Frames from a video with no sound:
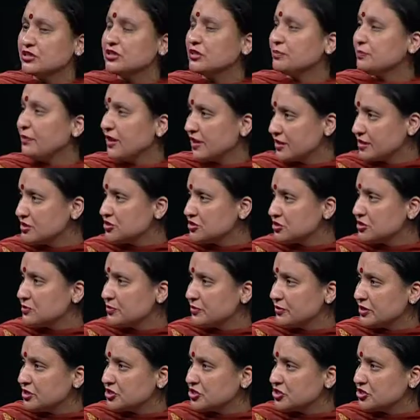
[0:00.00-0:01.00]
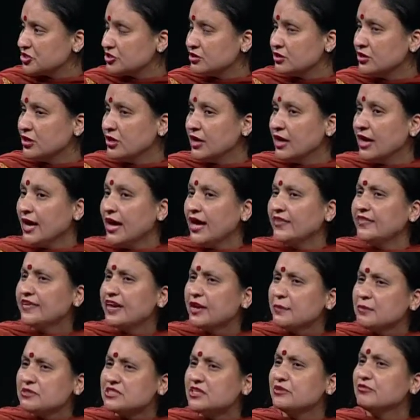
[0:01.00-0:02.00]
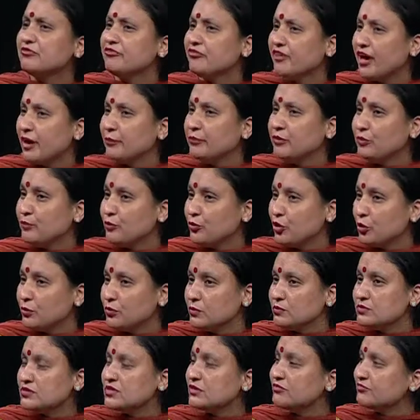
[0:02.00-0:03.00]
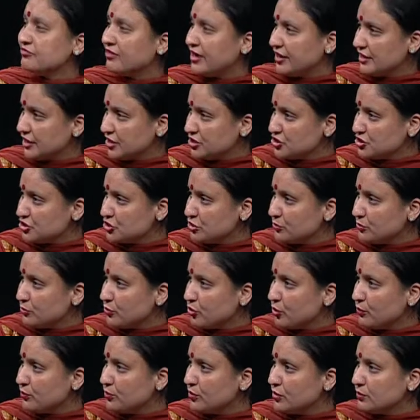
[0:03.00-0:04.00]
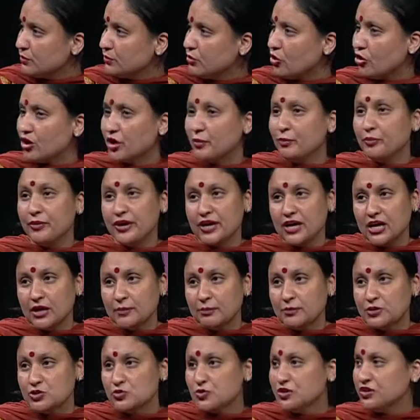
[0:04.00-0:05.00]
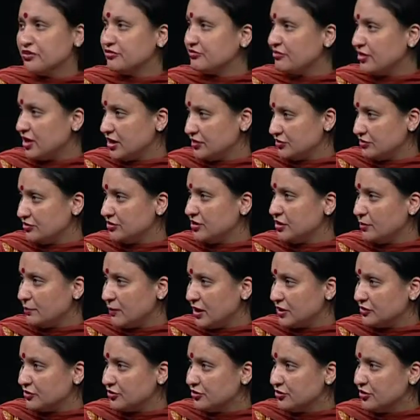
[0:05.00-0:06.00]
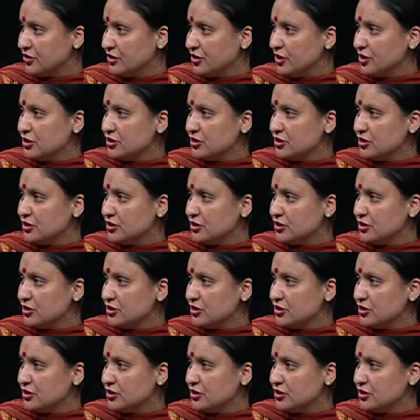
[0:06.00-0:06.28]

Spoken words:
the parental pressure, and there can be some family problems, some financial problem, or a breakup between a father and a mother.